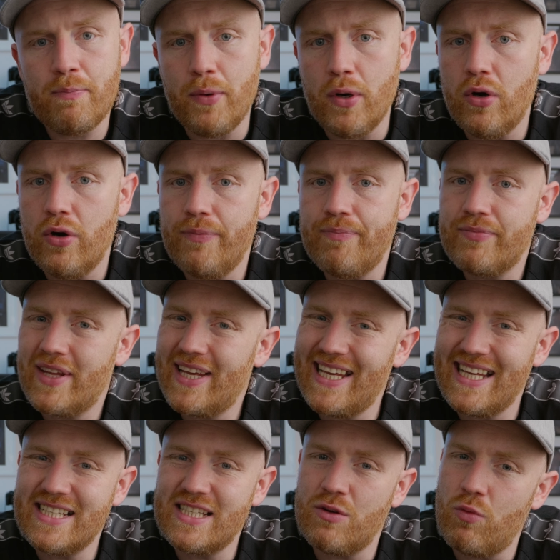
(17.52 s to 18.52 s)
But
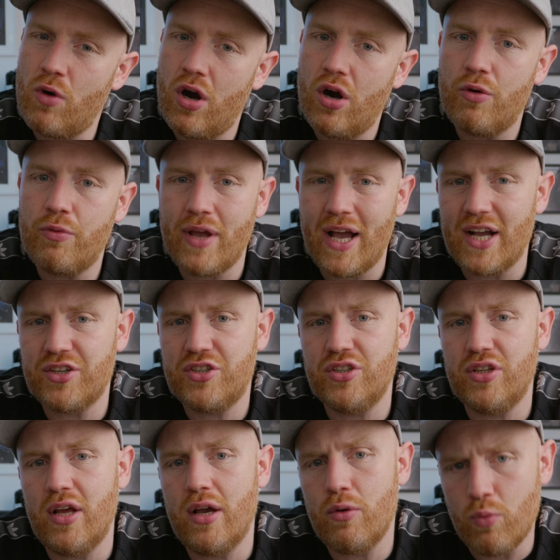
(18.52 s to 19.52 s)
is it what we
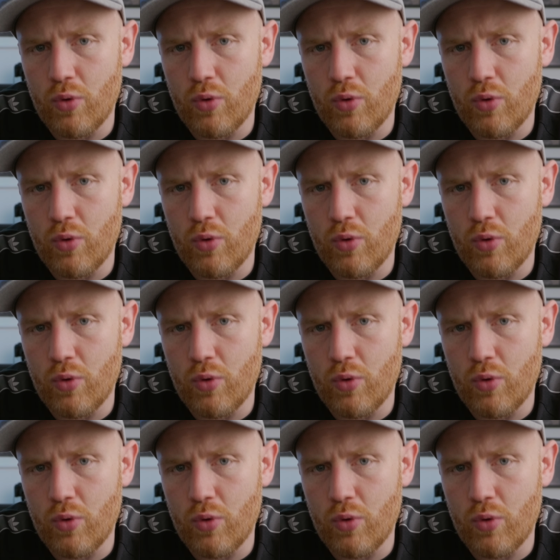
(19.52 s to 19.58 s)
actually